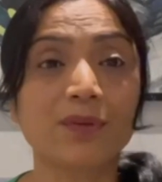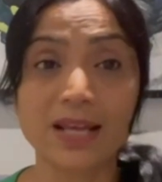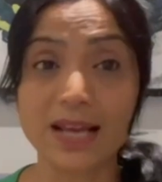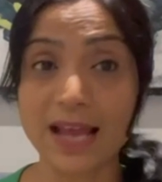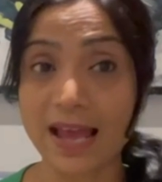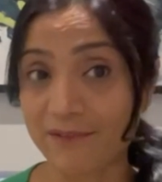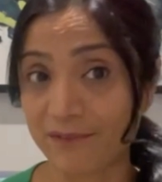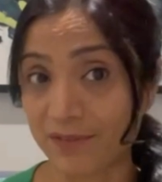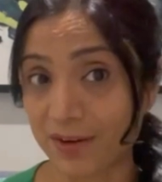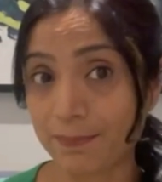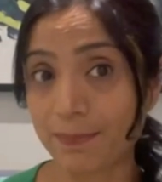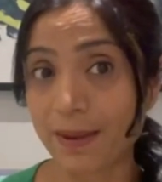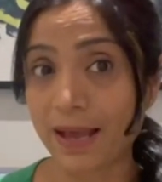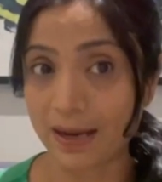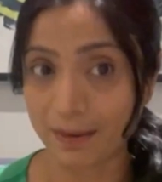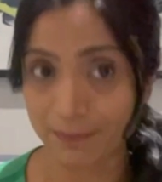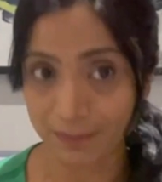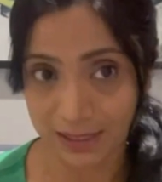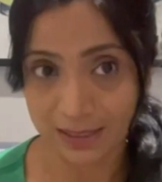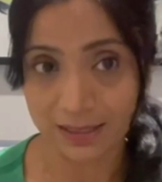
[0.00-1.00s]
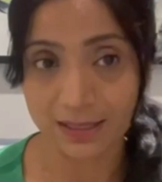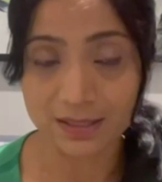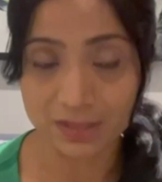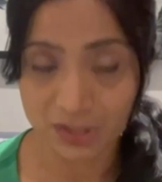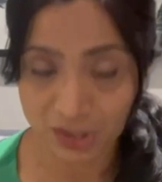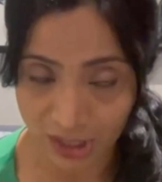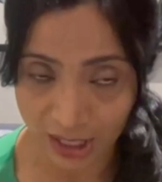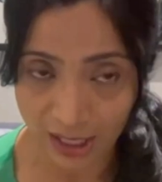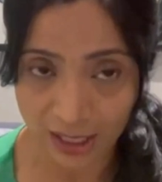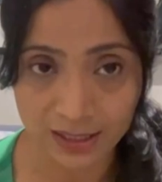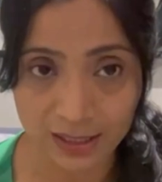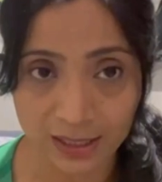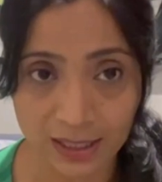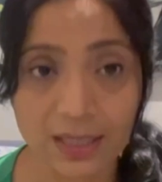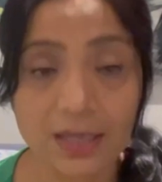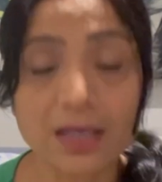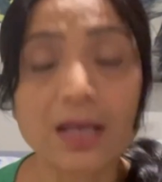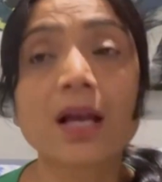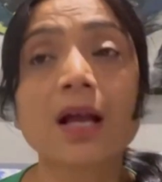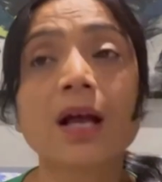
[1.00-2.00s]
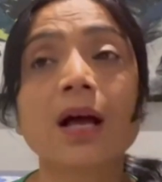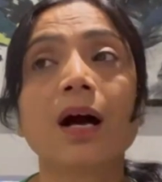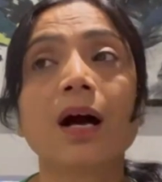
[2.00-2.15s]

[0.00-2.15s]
where every parameter is charted.